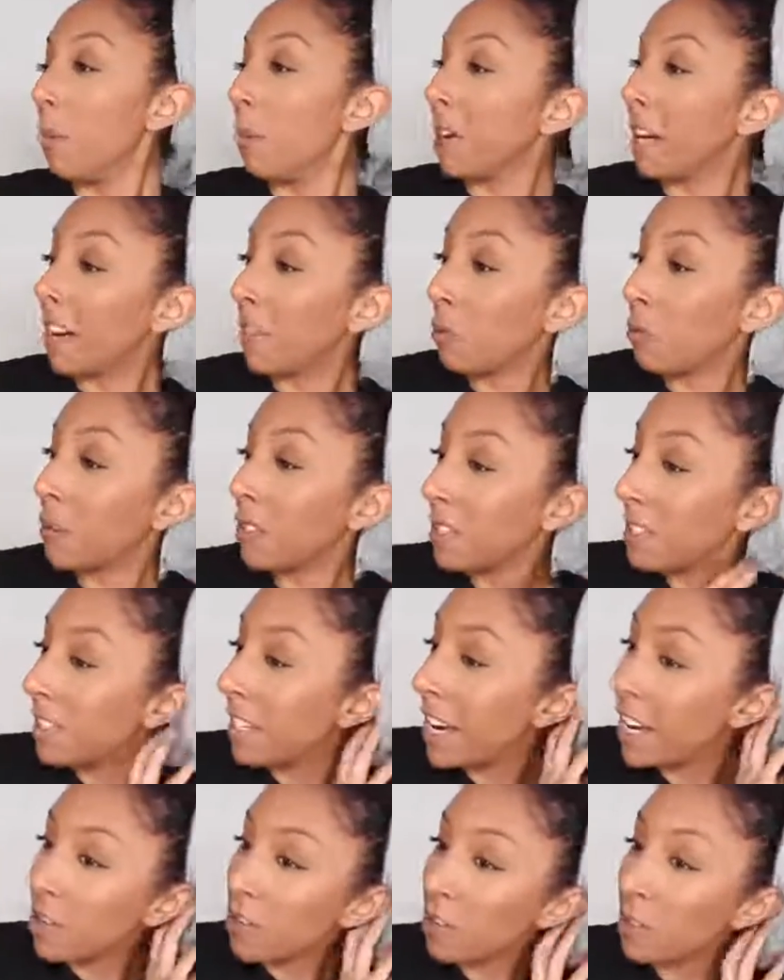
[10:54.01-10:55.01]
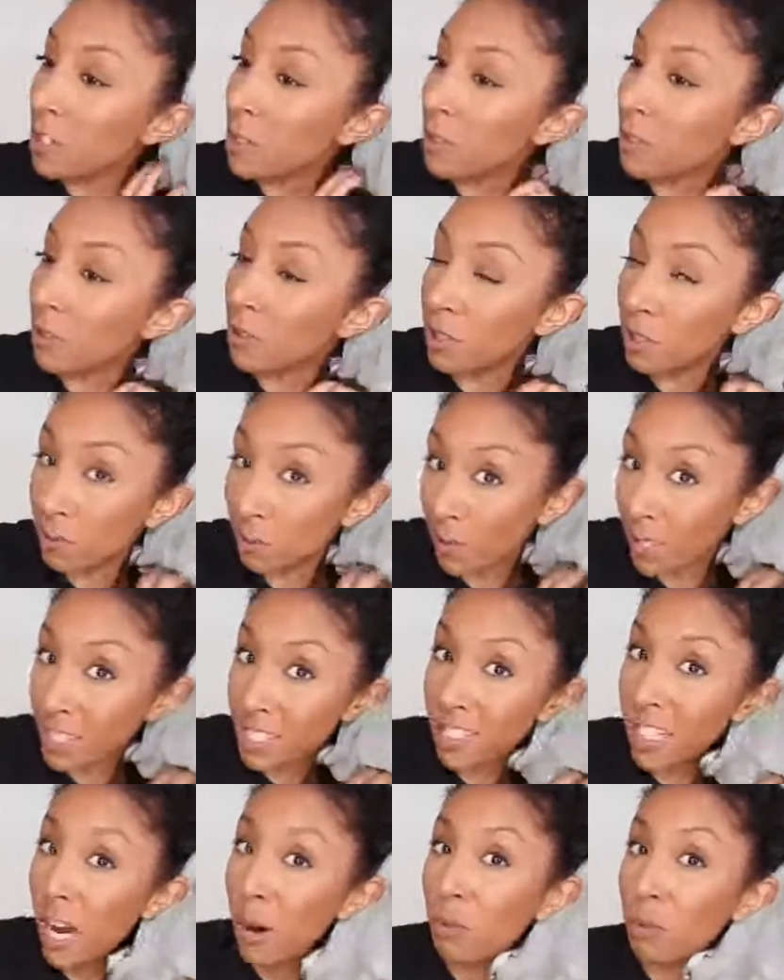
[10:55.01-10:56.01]
But everyone said you're just supposed to
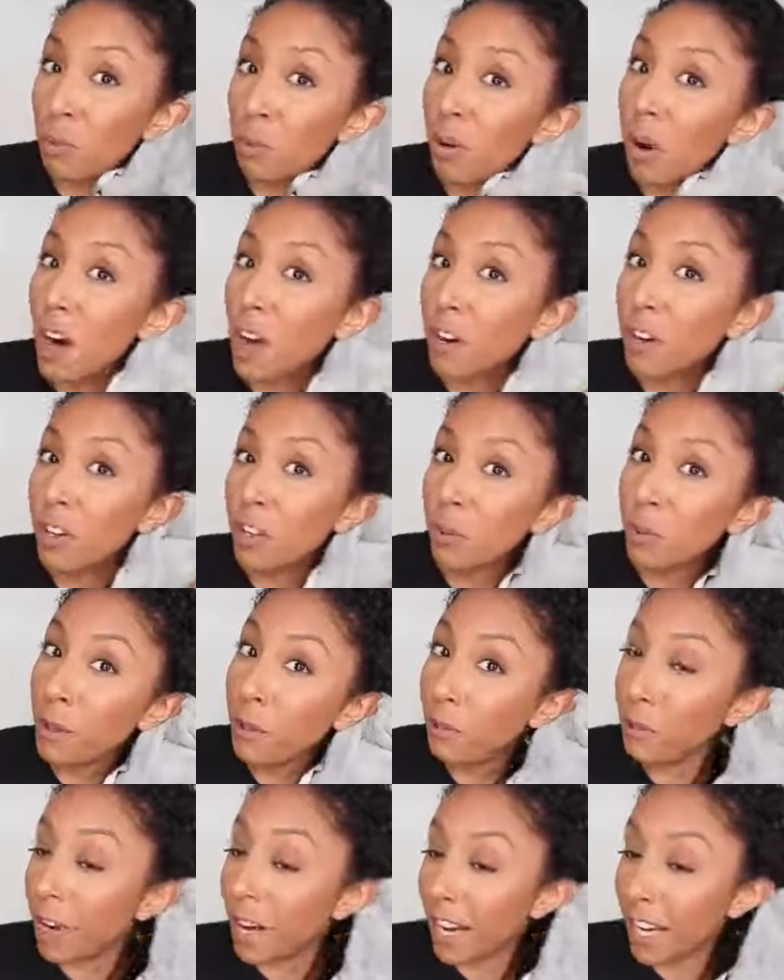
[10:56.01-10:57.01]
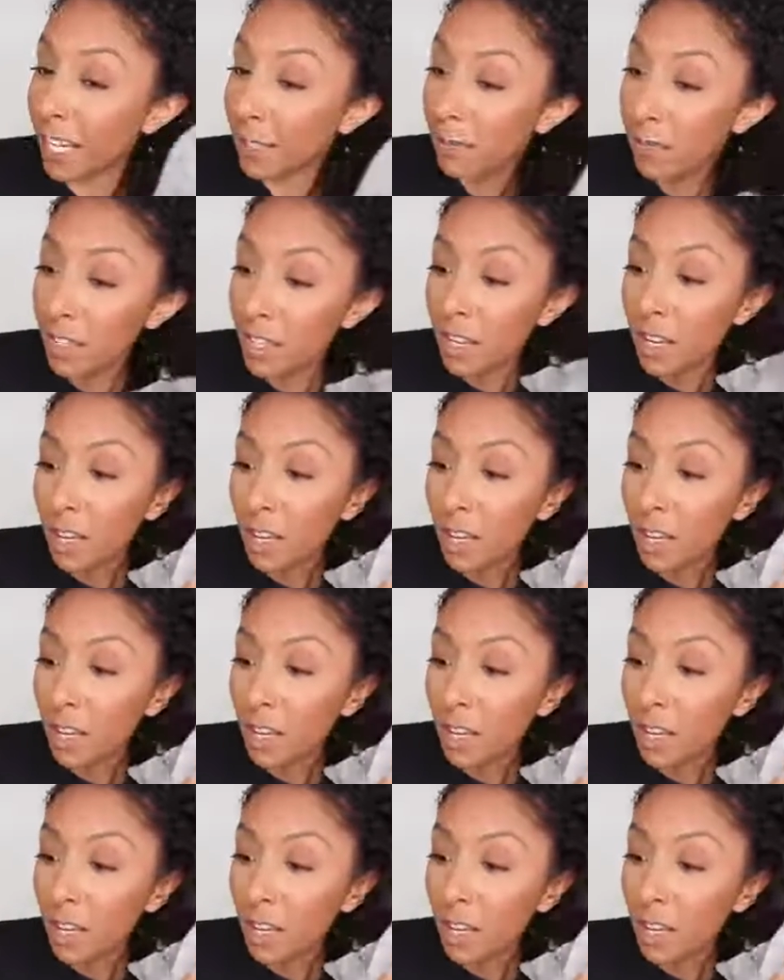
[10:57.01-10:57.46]
rinse it out with water and you'll be fine.